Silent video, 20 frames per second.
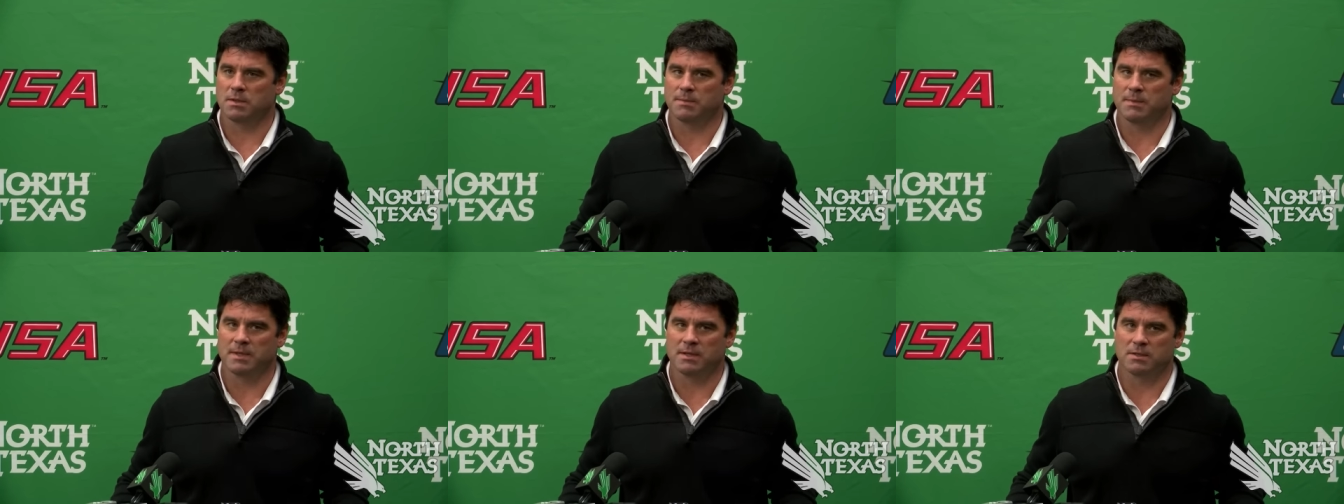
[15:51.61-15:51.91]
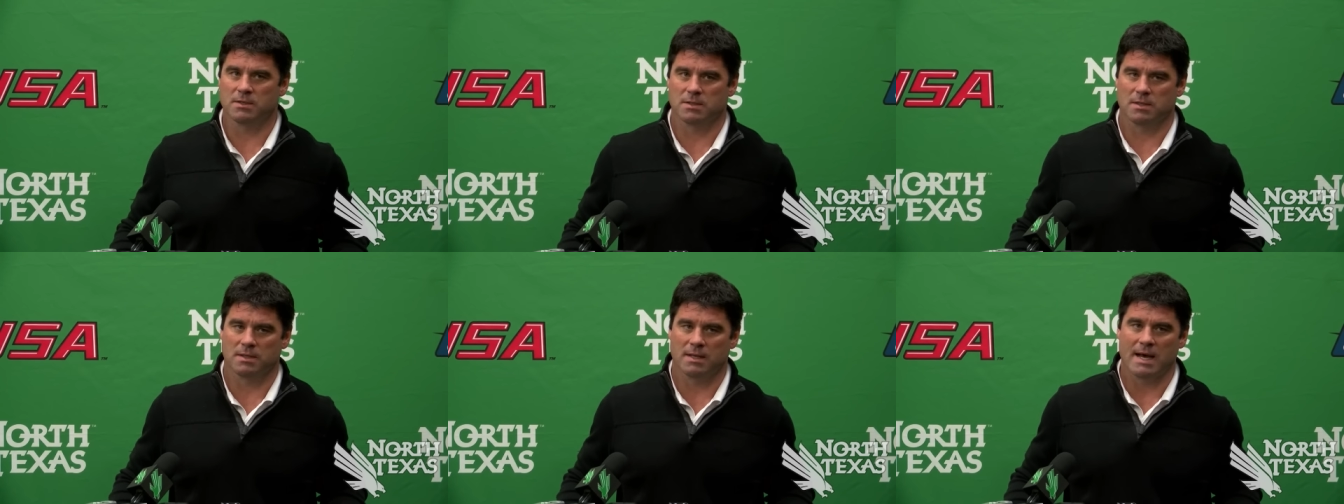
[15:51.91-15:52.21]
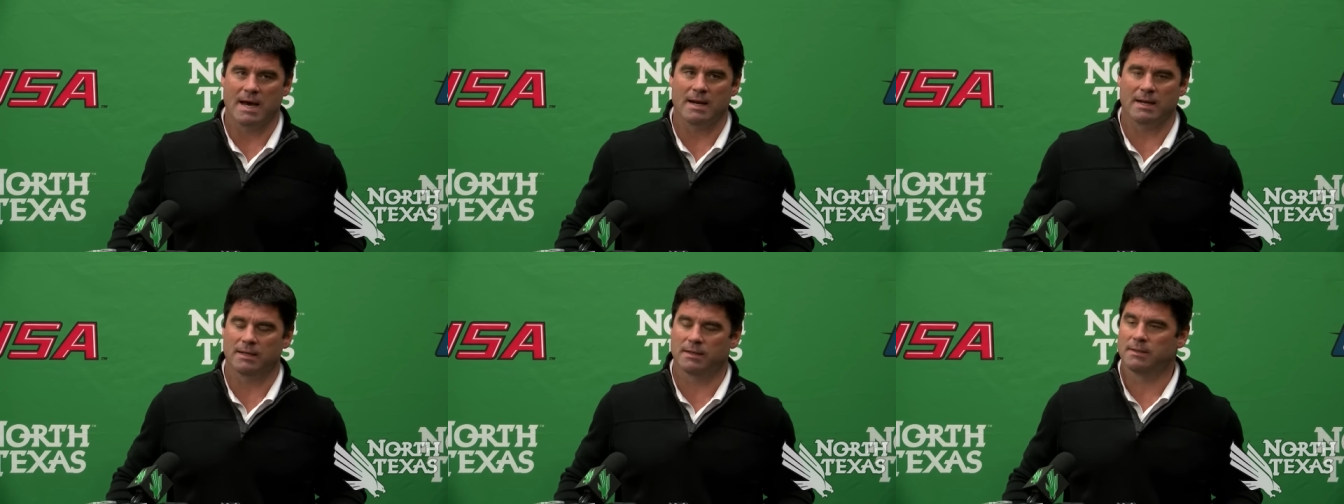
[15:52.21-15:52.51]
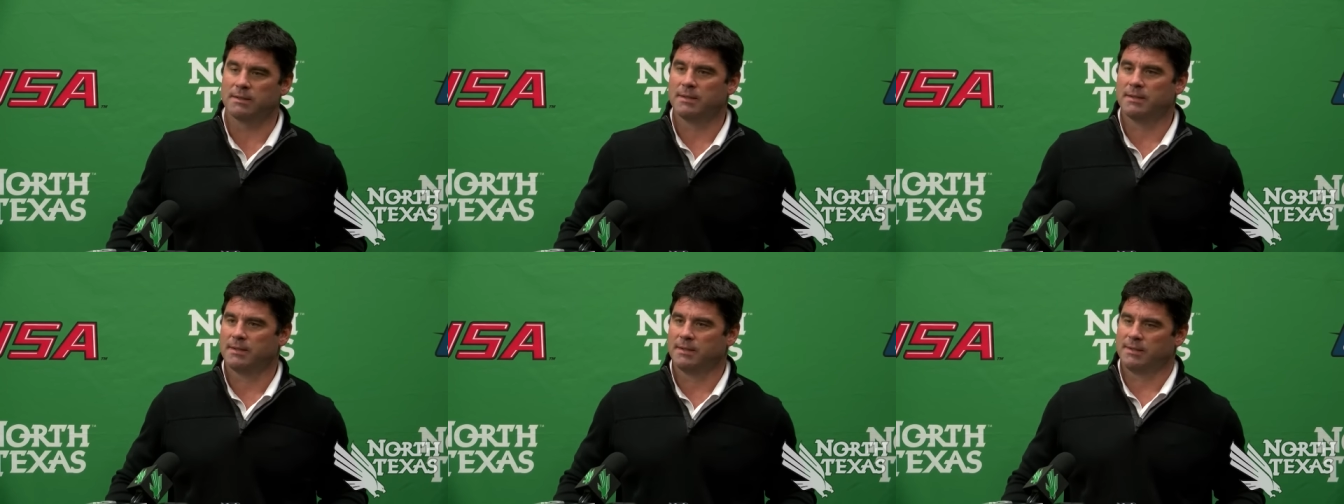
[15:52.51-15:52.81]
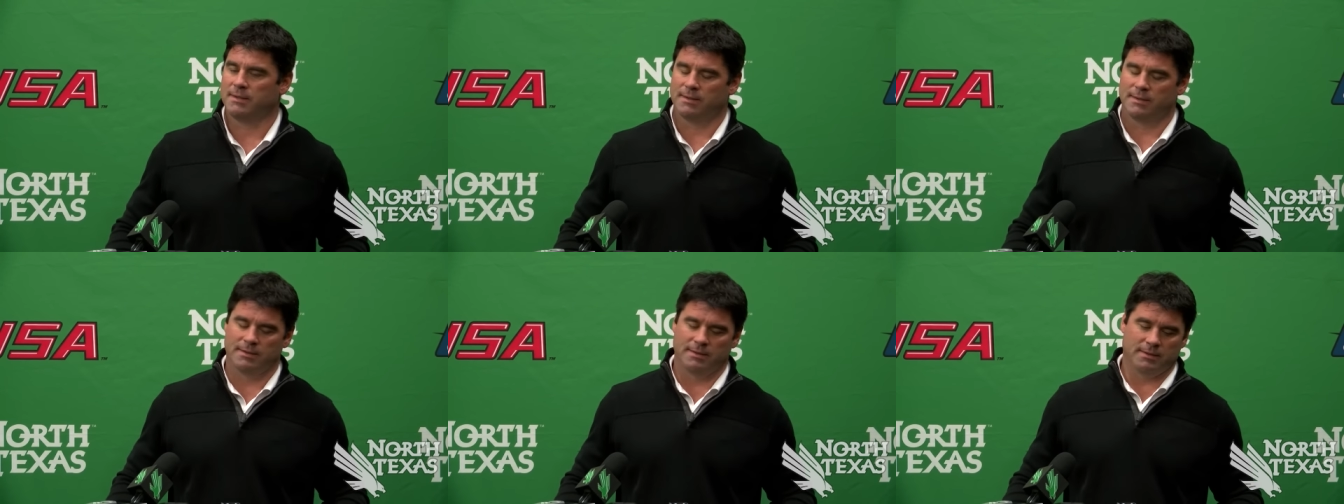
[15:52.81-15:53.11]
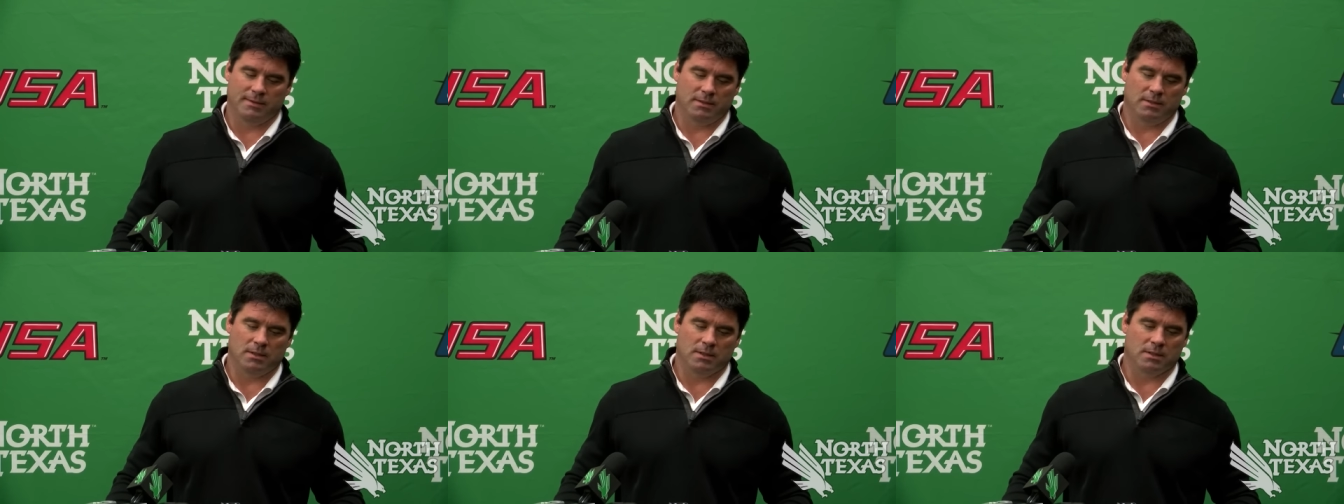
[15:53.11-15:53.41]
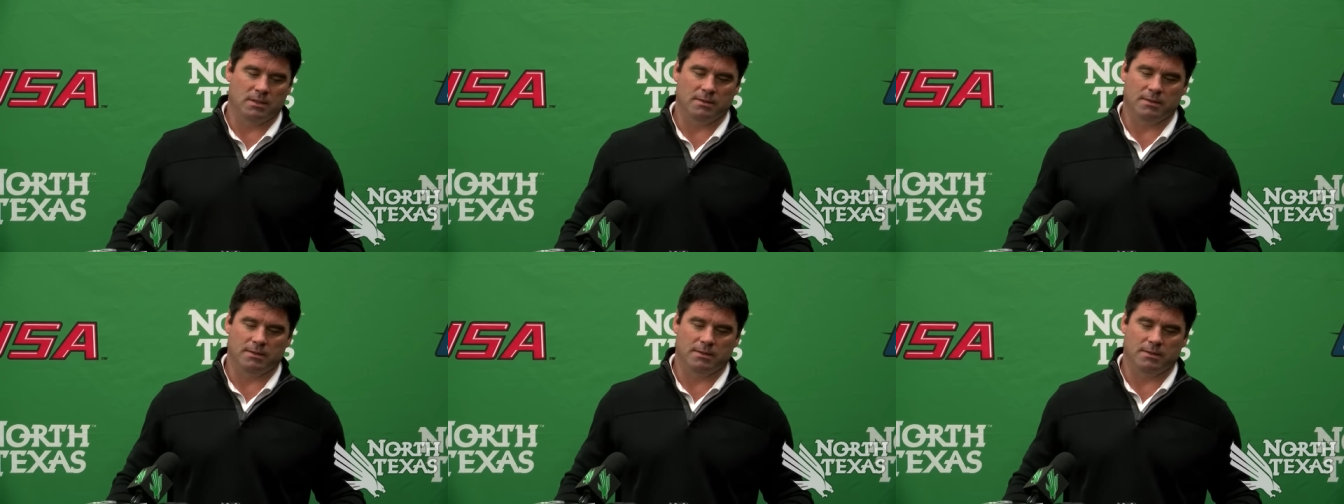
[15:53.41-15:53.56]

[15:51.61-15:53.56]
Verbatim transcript: I mean, there's a lot of look.